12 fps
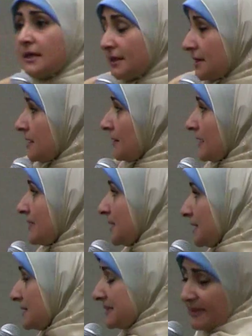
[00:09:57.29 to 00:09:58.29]
They are
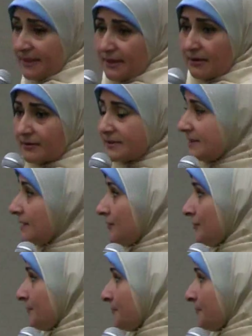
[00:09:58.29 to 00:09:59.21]
chemicals, but they are safe.